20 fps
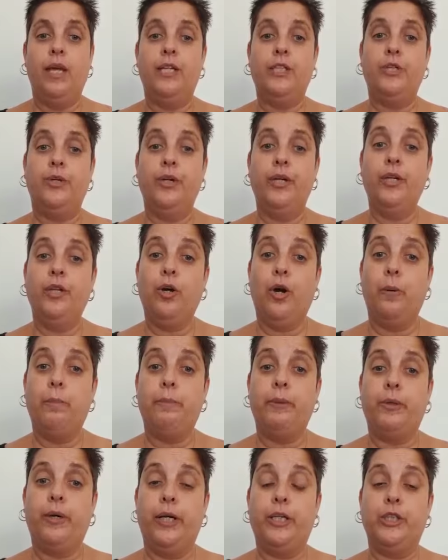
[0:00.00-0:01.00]
During the
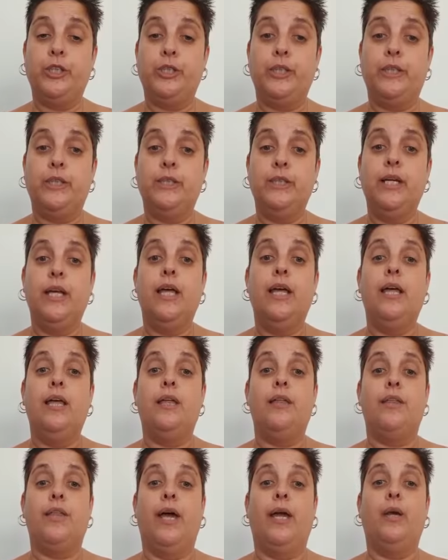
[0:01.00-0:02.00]
operation,
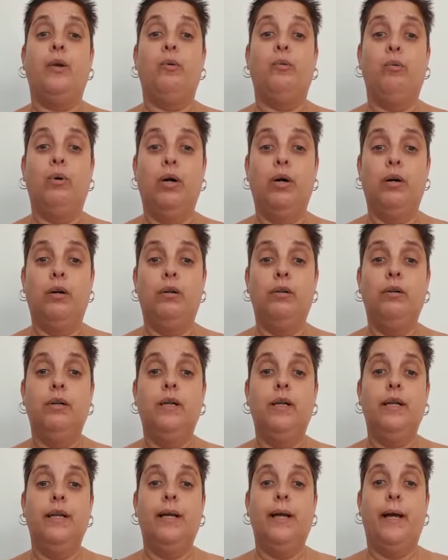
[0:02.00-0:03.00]
they will
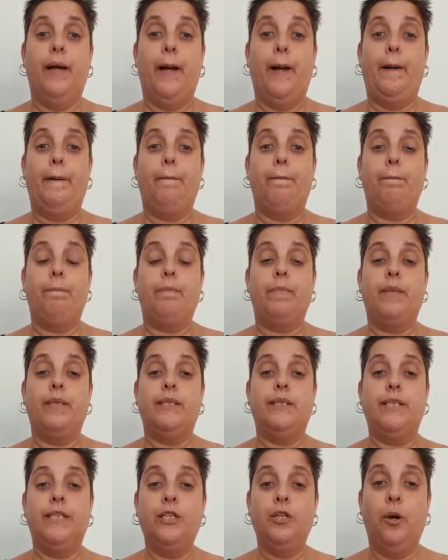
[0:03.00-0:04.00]

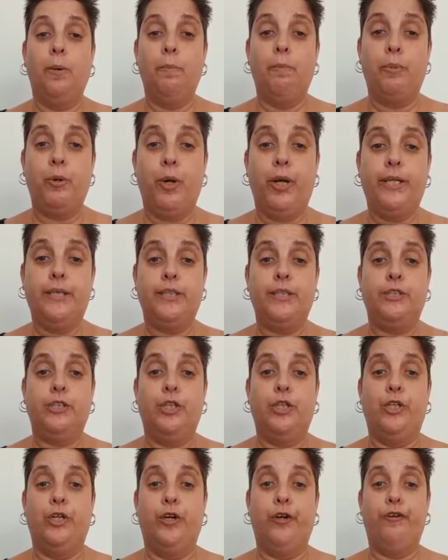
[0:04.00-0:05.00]
decompress
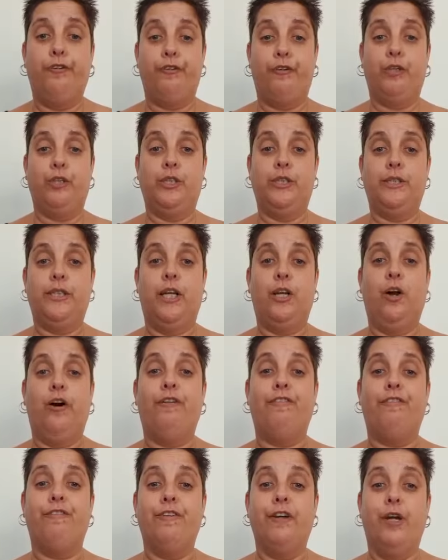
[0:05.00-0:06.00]
the nerve roots that
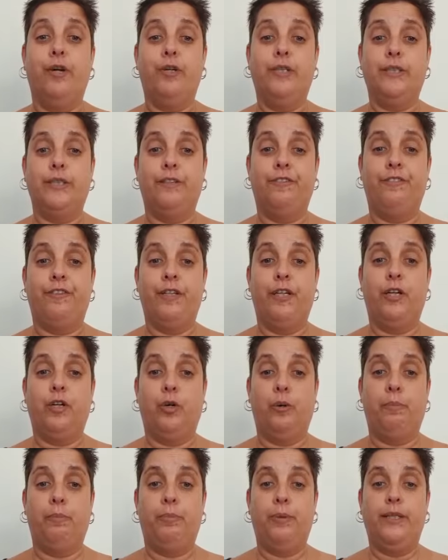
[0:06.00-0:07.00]
are very severe
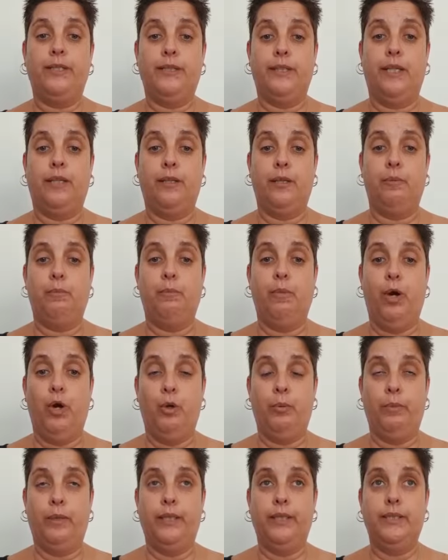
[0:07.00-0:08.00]
compressed at the
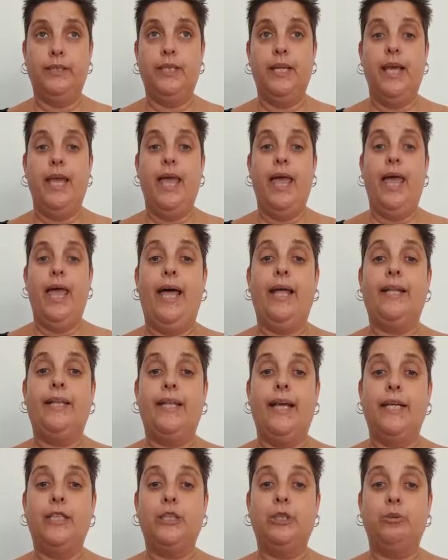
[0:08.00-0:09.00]
moment,
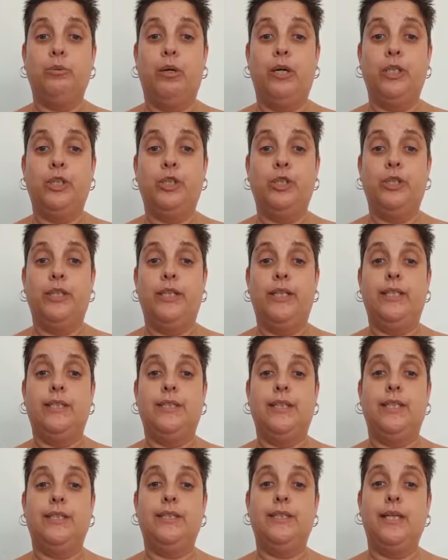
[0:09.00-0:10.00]
and that's why she
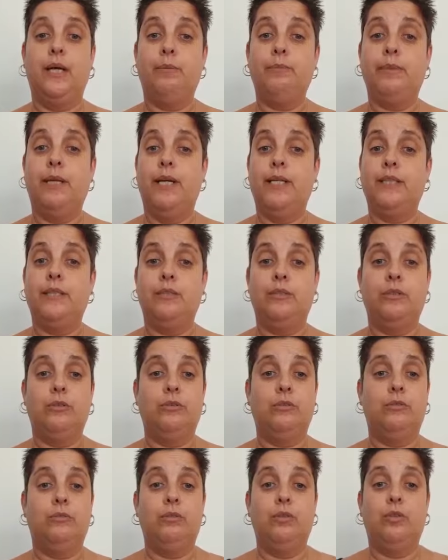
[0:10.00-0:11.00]
is at some days
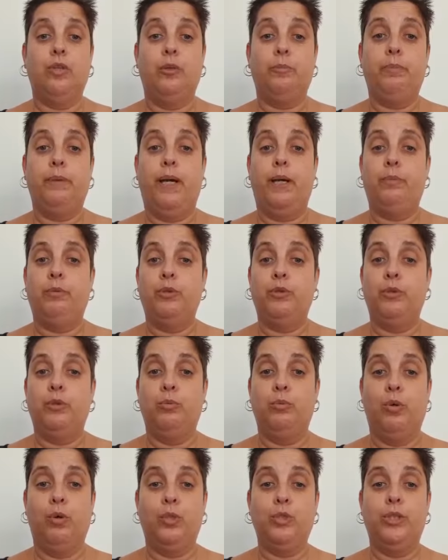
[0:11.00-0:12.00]
will not be able to
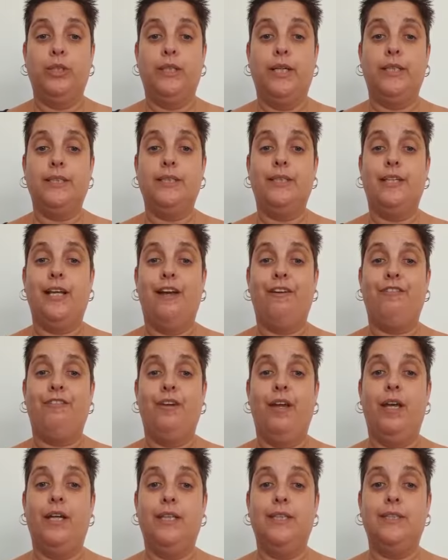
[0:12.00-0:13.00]
walk. She doesn't
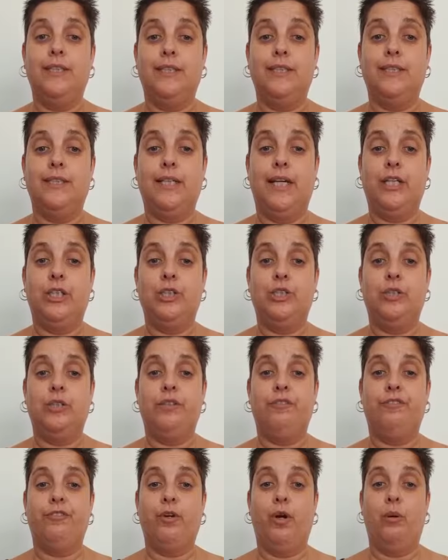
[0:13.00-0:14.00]
have any
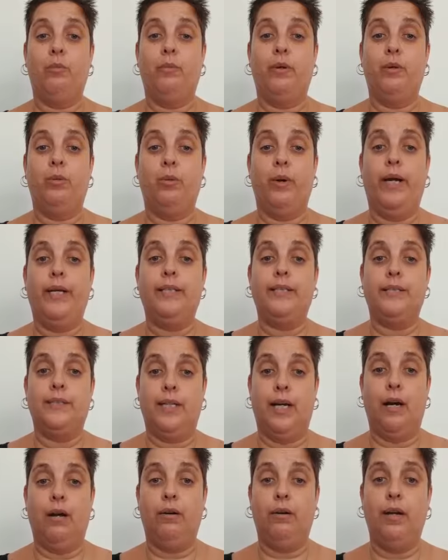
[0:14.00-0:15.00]
sensation from her waist
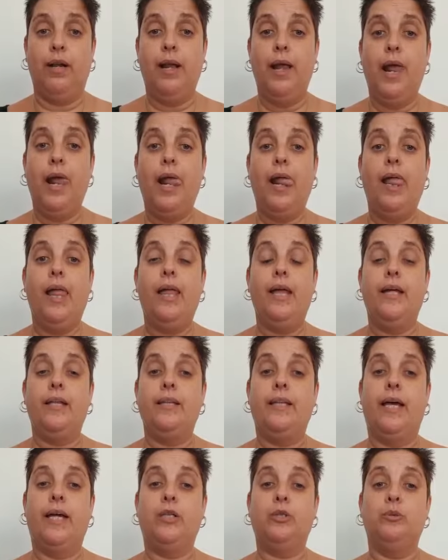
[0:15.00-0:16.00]
down.
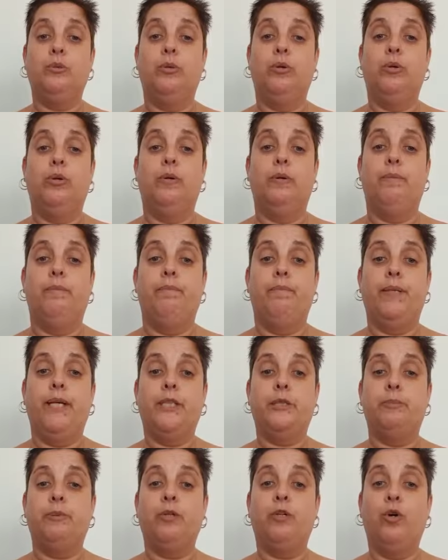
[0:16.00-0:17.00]

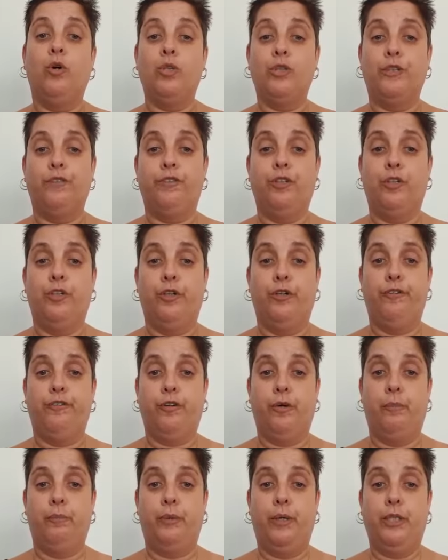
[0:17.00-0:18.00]
That's because of the nerve
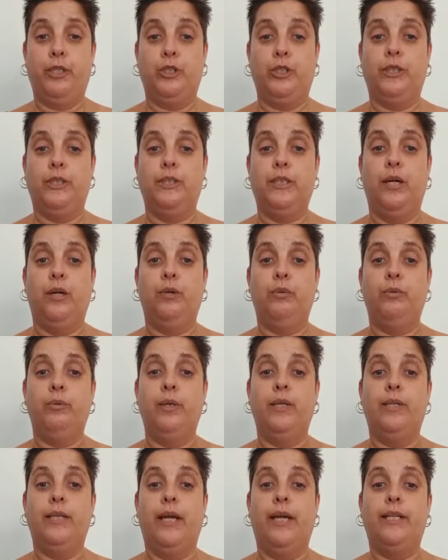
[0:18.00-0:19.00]
compression. So
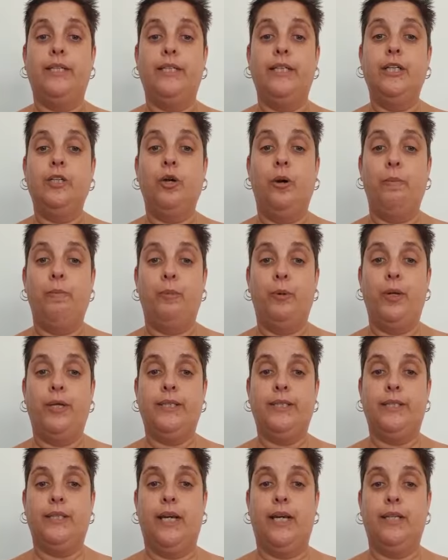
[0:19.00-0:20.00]
when they
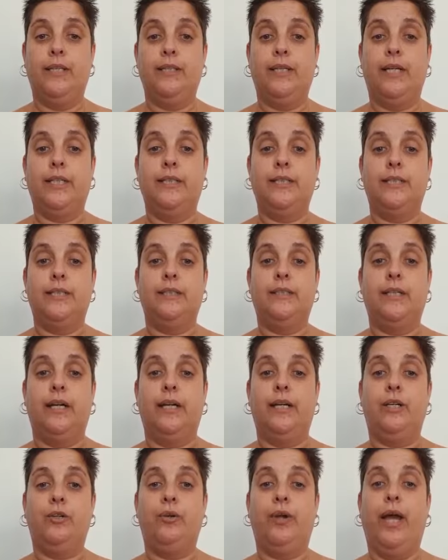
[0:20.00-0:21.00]
decompress that,
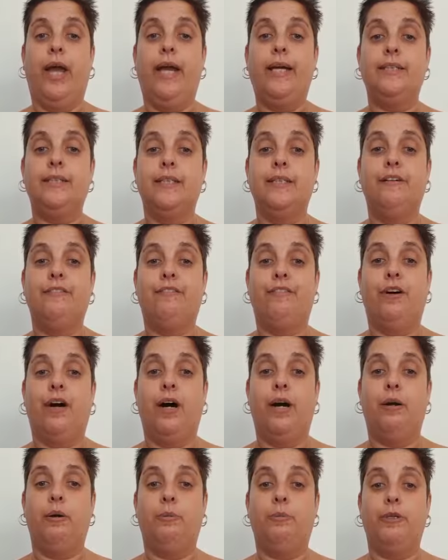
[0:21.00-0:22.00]
they create an
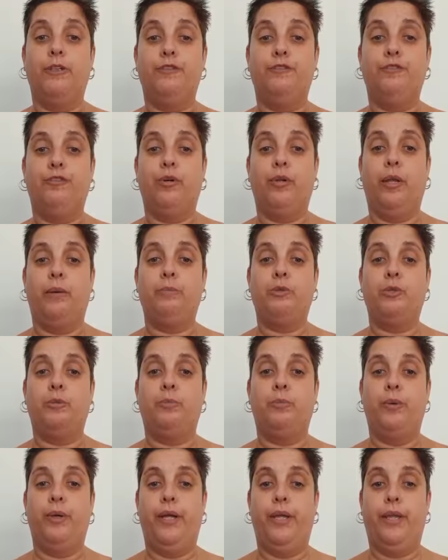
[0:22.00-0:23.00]
environment for them to
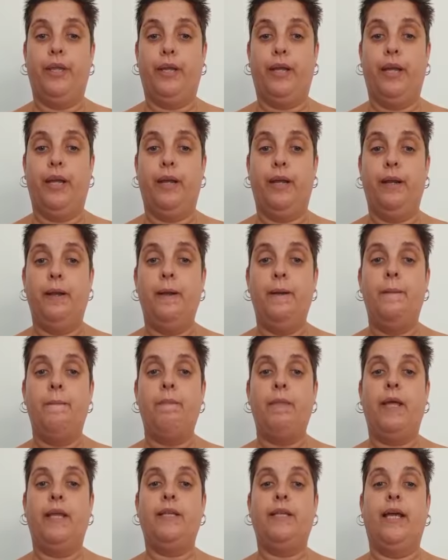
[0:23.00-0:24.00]
breathe again
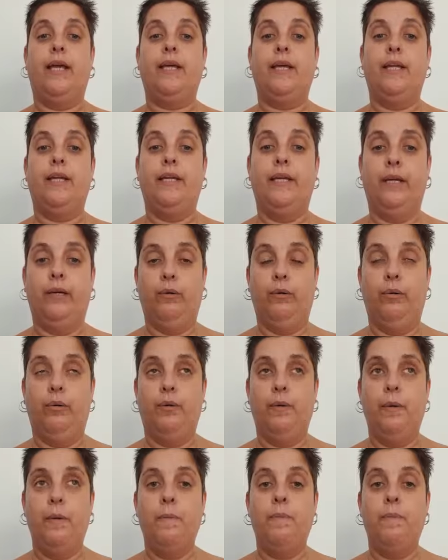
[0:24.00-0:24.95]
and they can heal.